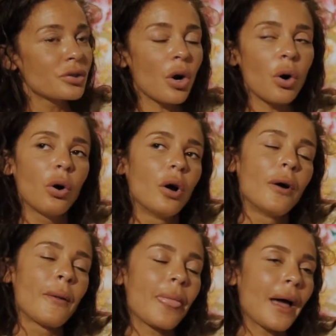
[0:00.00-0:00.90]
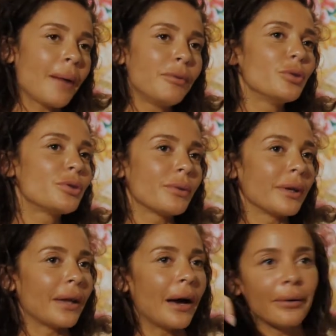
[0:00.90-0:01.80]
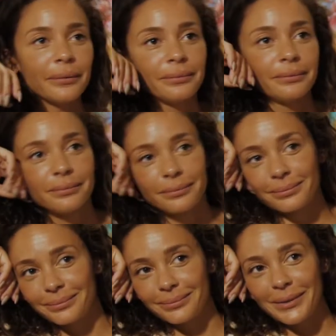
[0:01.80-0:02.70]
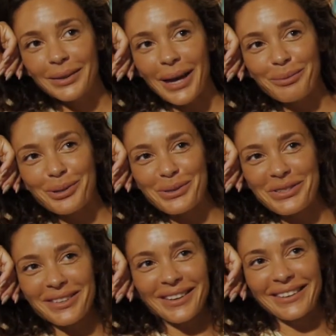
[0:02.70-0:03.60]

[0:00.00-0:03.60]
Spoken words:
So I'm used to it now. I'm used to it.